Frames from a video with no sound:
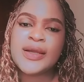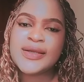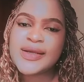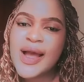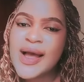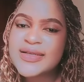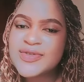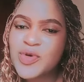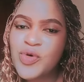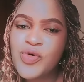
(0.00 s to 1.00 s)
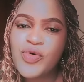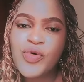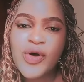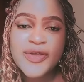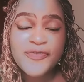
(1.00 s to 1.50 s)
Yeah,
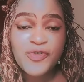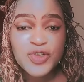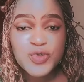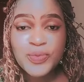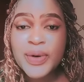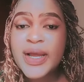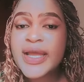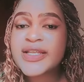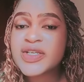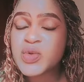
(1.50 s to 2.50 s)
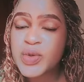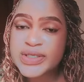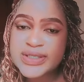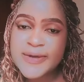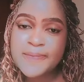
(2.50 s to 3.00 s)
so if you want to buy, just
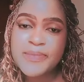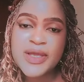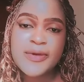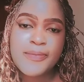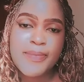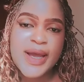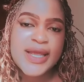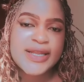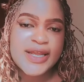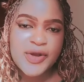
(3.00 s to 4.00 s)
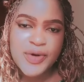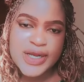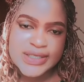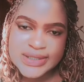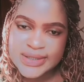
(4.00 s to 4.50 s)
WhatsApp me, buy
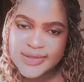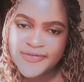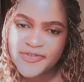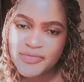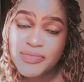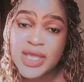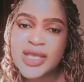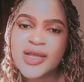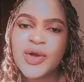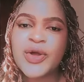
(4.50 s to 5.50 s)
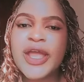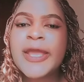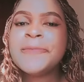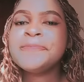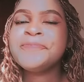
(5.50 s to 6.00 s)
direct from me,
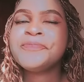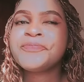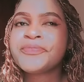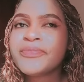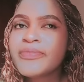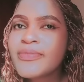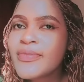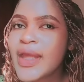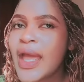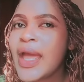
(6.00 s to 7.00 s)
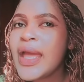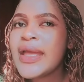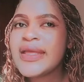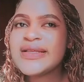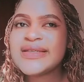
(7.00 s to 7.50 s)
okay?
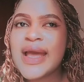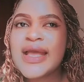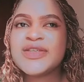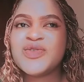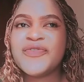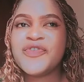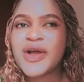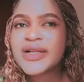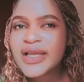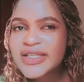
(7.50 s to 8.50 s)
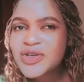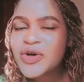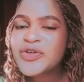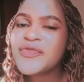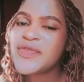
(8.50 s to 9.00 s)
Yes, guys, so if you can't get
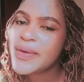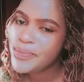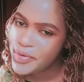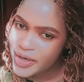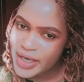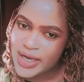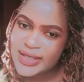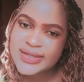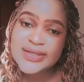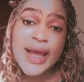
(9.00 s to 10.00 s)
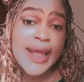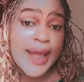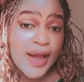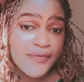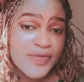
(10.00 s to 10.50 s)
hold of the product, I
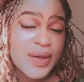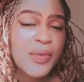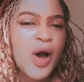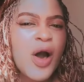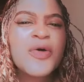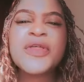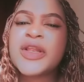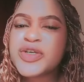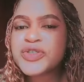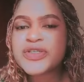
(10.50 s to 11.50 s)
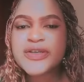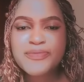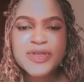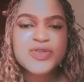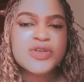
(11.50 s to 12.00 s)
have them. All the lotions I've
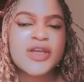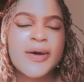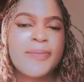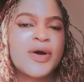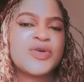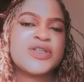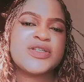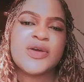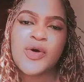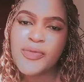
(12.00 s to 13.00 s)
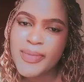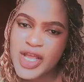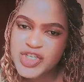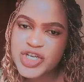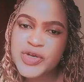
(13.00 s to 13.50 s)
been talking about on my
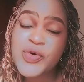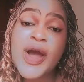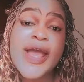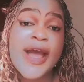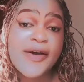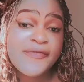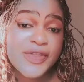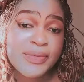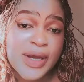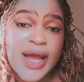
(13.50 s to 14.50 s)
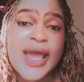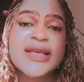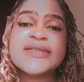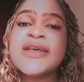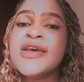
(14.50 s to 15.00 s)
channel, I have them,
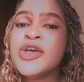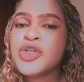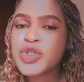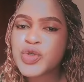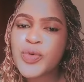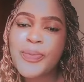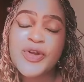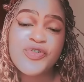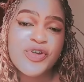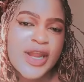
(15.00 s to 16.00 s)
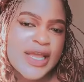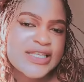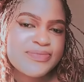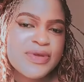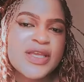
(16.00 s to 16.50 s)
guys. So
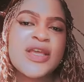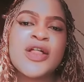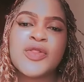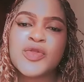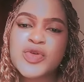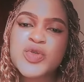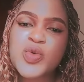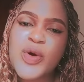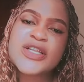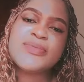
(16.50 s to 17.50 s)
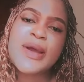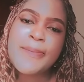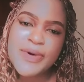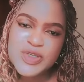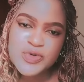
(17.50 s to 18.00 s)
patronize me. Those who want my
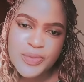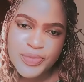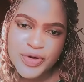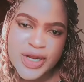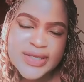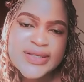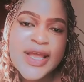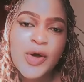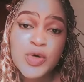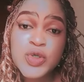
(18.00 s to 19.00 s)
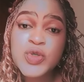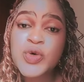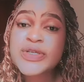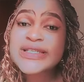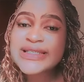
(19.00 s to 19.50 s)
personal products, I
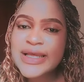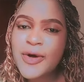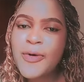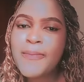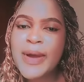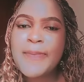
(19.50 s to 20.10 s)
also sell my